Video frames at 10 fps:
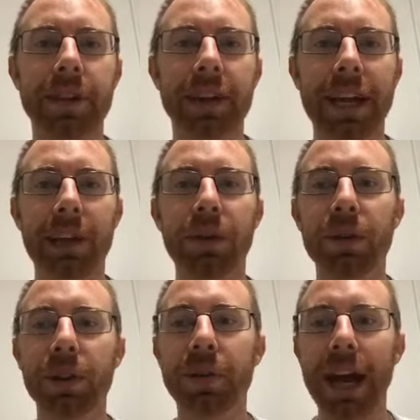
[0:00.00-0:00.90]
like who
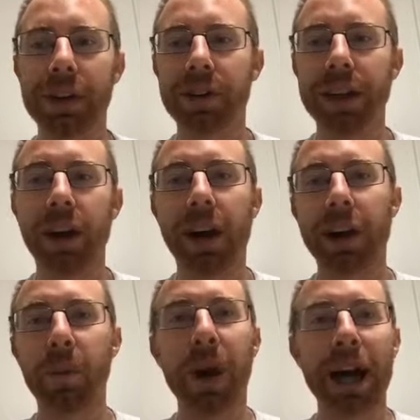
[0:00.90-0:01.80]
you naturally are
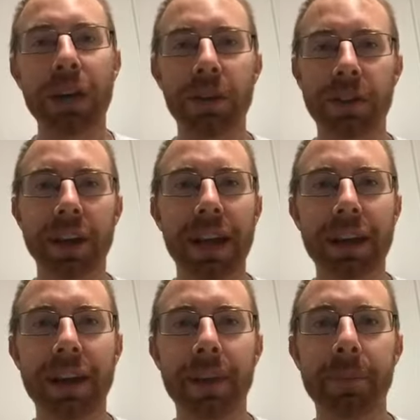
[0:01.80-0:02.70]
and why you
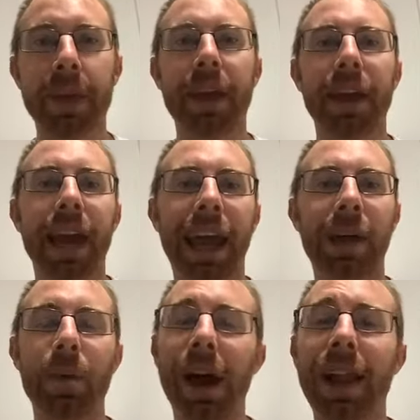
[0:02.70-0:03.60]
created it.
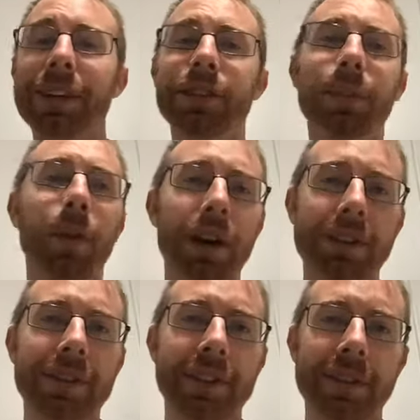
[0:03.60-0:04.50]
And while I
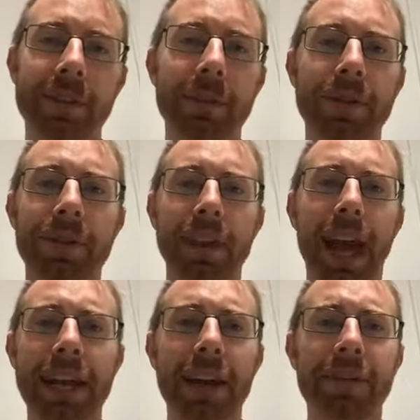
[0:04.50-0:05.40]
support systems,
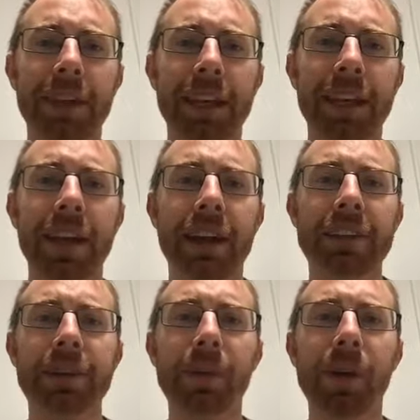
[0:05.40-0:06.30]
I definitely
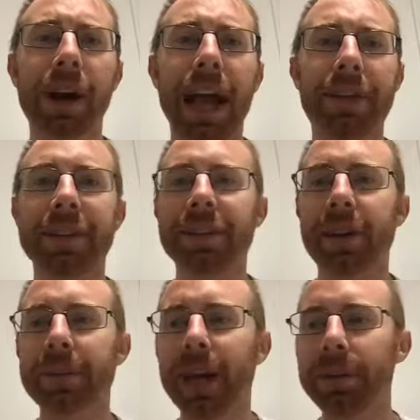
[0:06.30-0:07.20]
support having
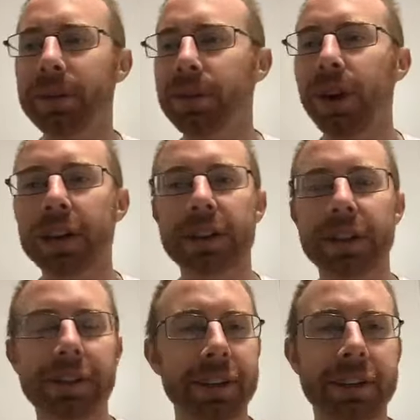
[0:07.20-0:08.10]
some type of structure
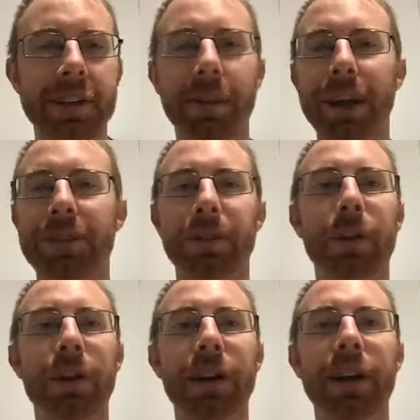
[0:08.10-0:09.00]
and system. I
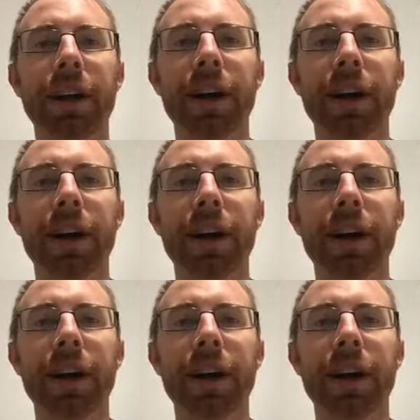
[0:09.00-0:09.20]
support